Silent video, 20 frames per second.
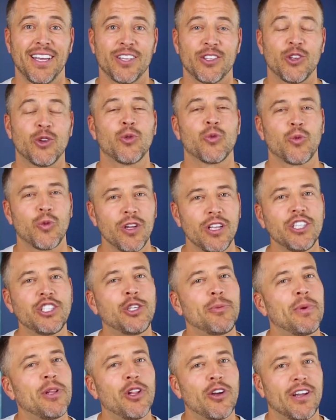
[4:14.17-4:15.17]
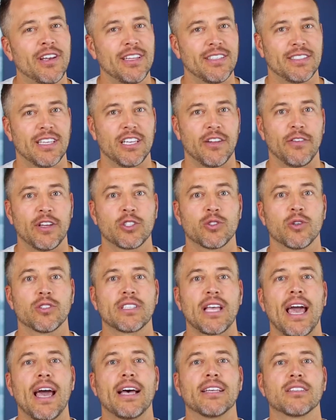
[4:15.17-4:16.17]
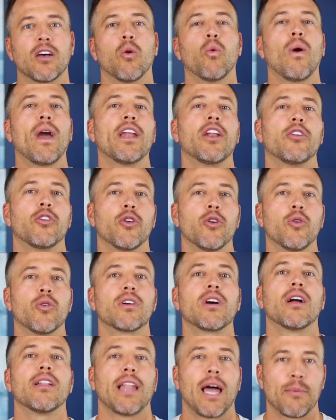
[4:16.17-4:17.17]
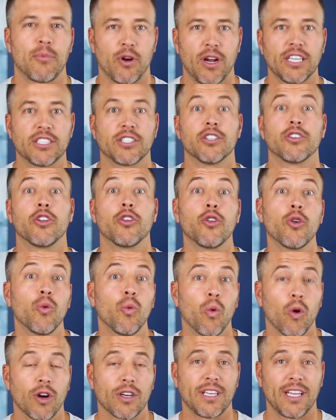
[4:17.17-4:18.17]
you really should be looking at these individuals as a way to do collaboration, to do work